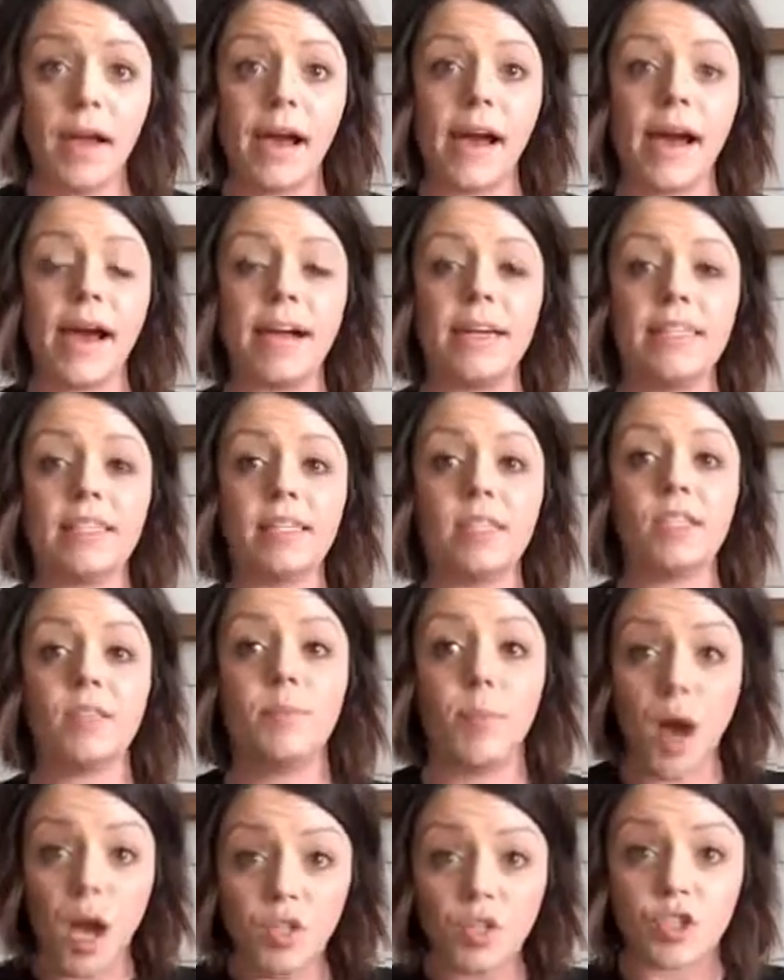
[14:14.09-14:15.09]
as a
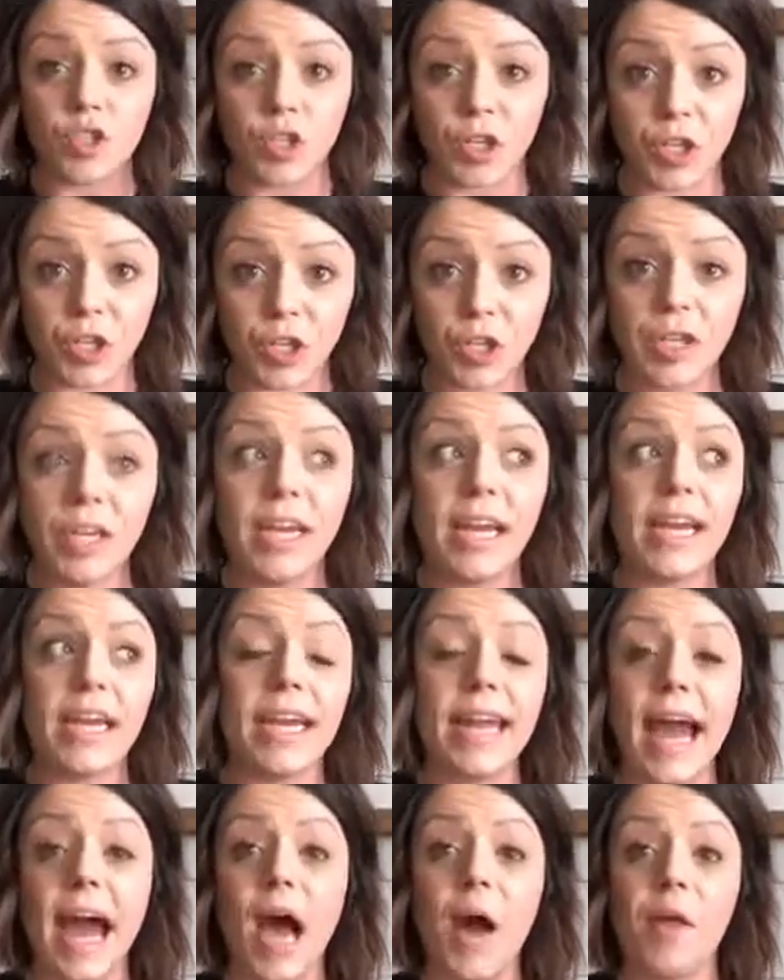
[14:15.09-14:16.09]
sponsor
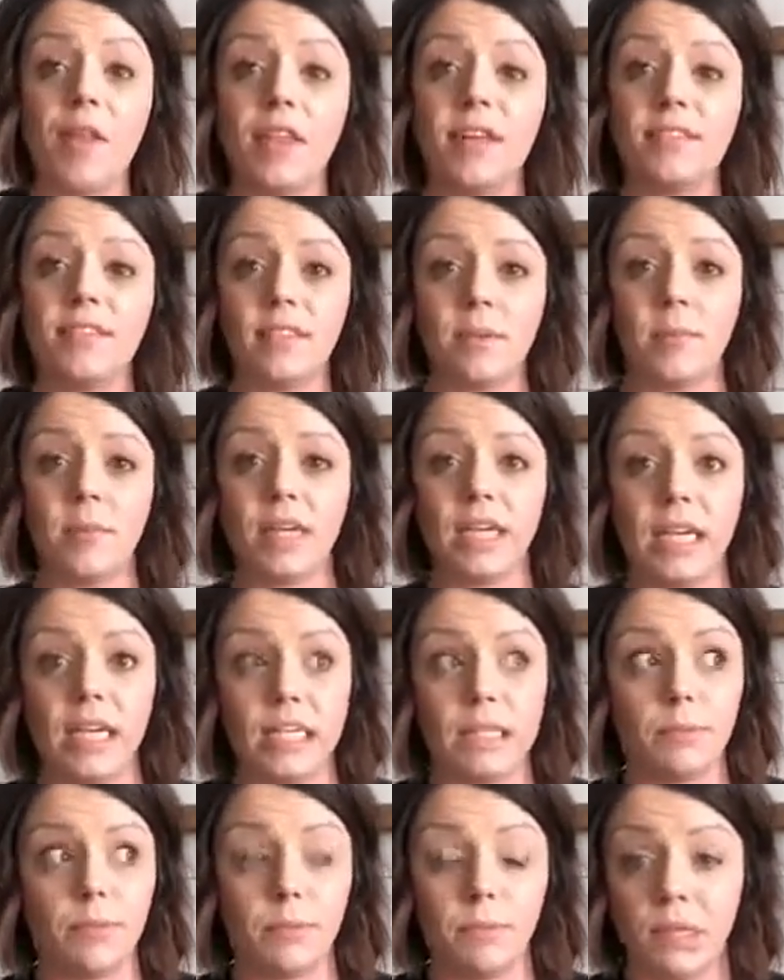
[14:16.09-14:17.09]
now that somebody
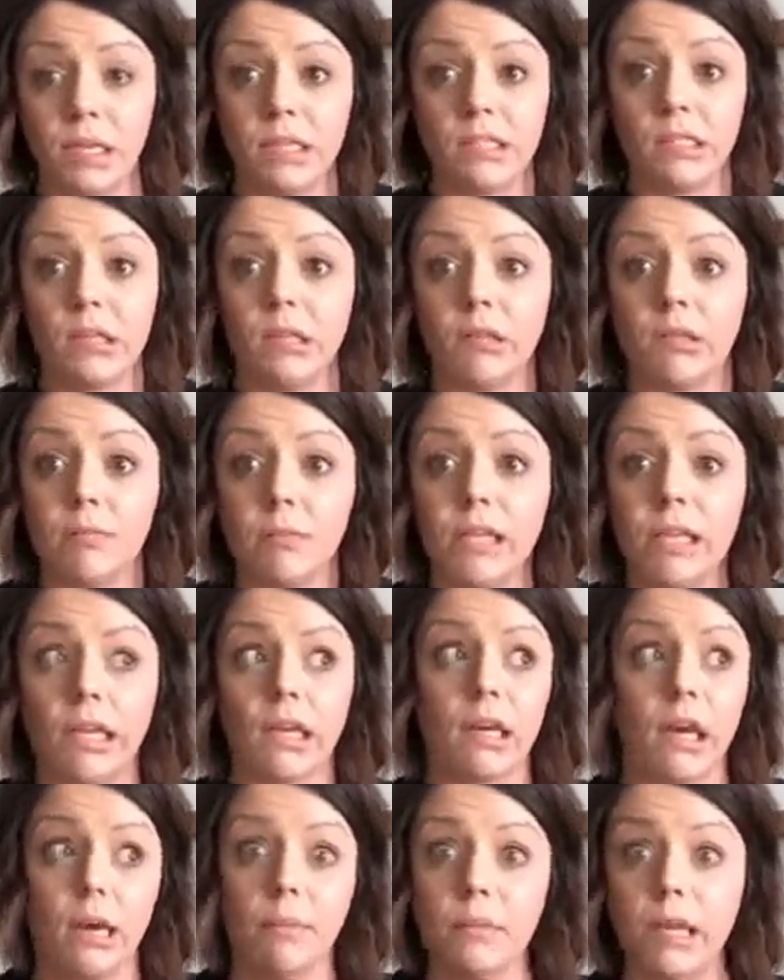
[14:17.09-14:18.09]
has been placed under me?
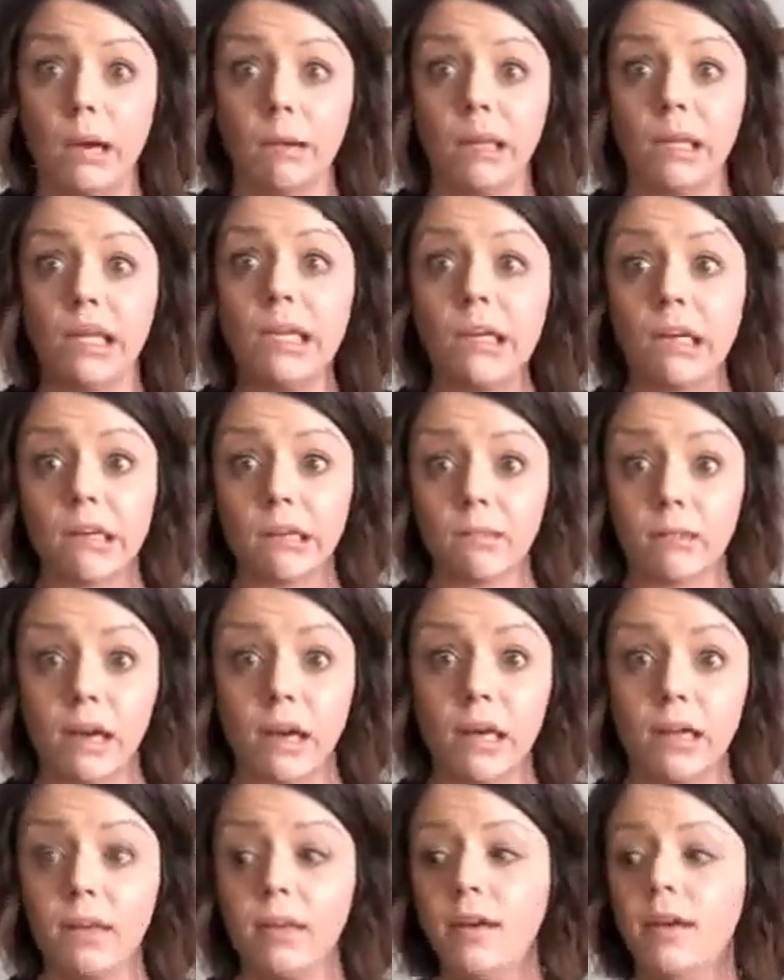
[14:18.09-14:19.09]
Like, I'm now a leader,
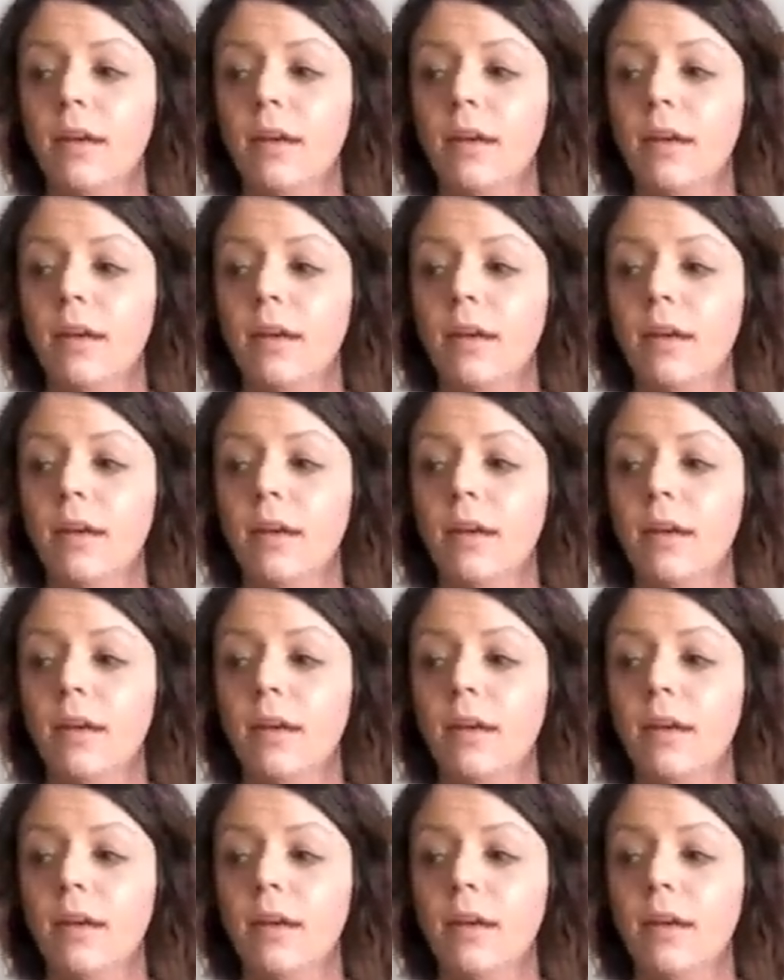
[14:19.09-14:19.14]
right?